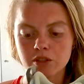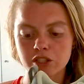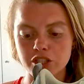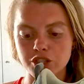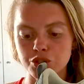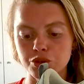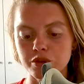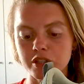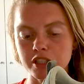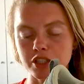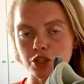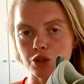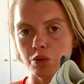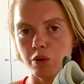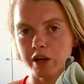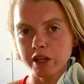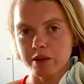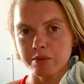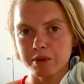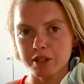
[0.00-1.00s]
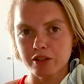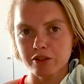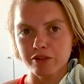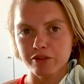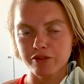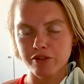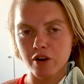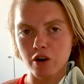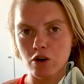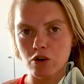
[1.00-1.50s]
This shoe has quite a bit of
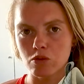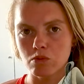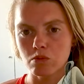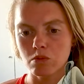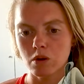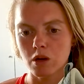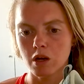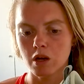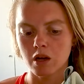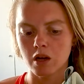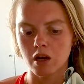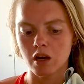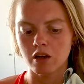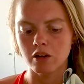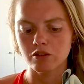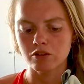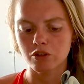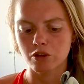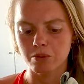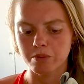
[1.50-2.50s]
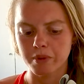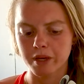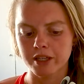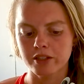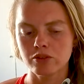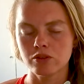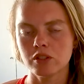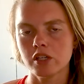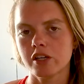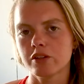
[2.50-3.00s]
foam. I'll come
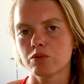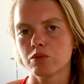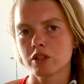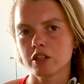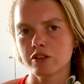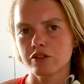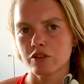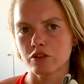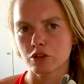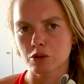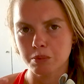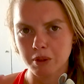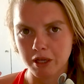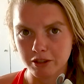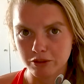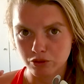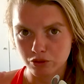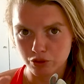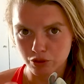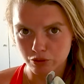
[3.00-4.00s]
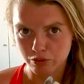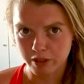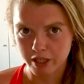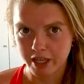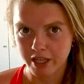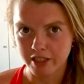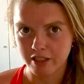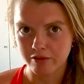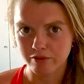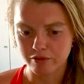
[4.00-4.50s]
back to that when I talk about
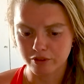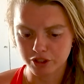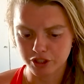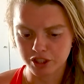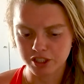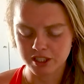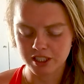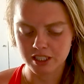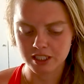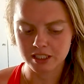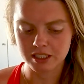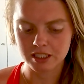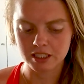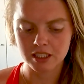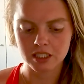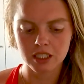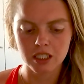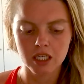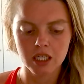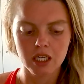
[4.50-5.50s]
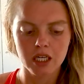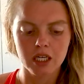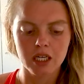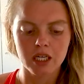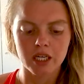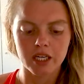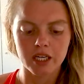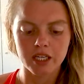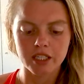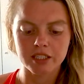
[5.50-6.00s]
terrain and versatility.
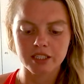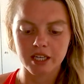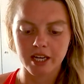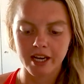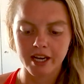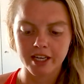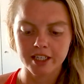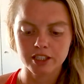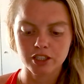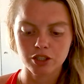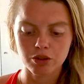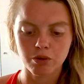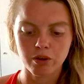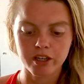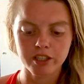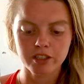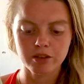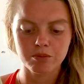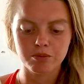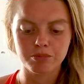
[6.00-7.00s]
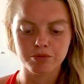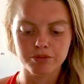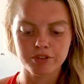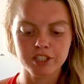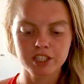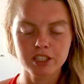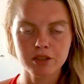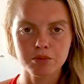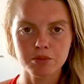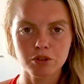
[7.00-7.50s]
It has quite a
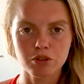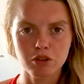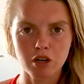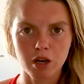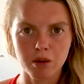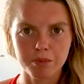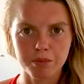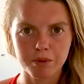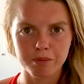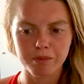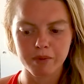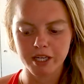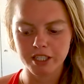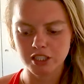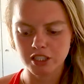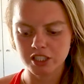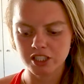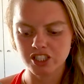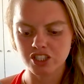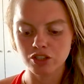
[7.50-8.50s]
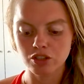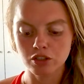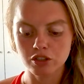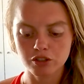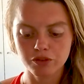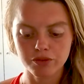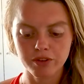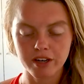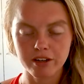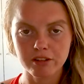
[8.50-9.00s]
breathable upper mesh. It's
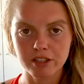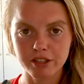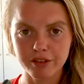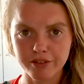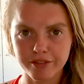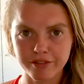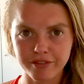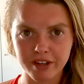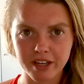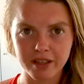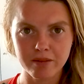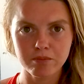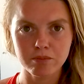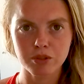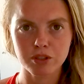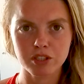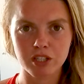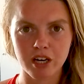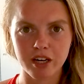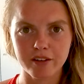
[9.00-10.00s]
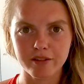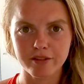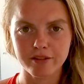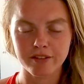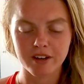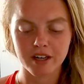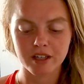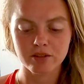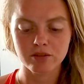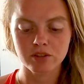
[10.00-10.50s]
not very thin, but I
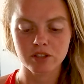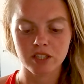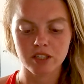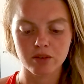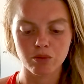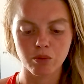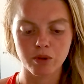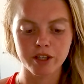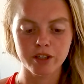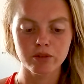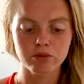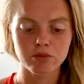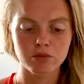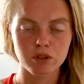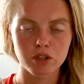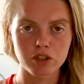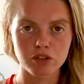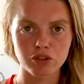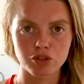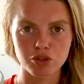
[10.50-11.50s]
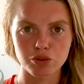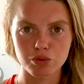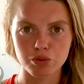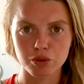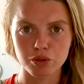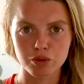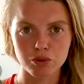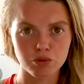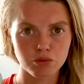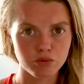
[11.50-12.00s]
found that when you run
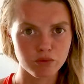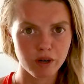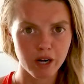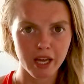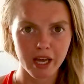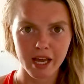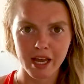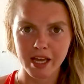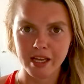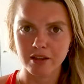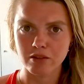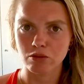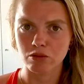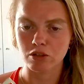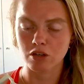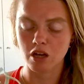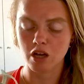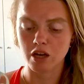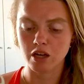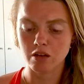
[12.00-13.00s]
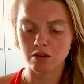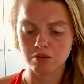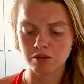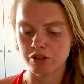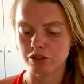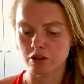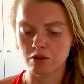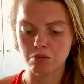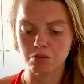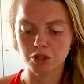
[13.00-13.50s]
through rain or
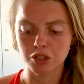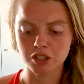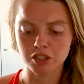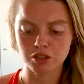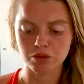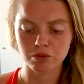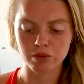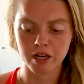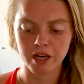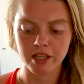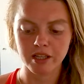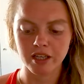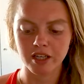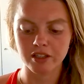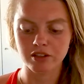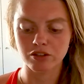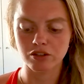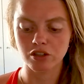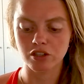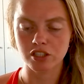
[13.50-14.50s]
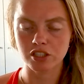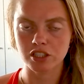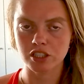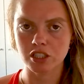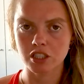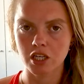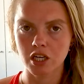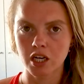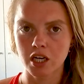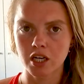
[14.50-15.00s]
muddy terrain, it
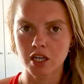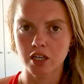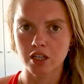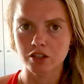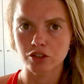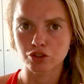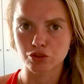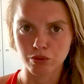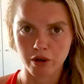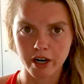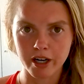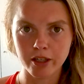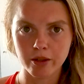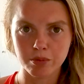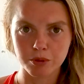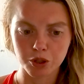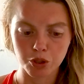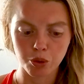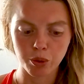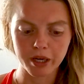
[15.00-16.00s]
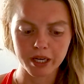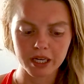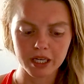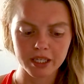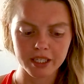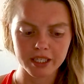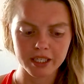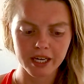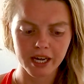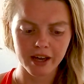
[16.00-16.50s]
does dry up
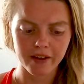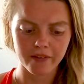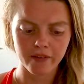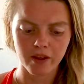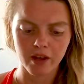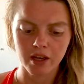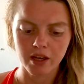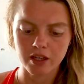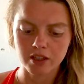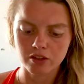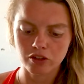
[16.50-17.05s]
quickly again.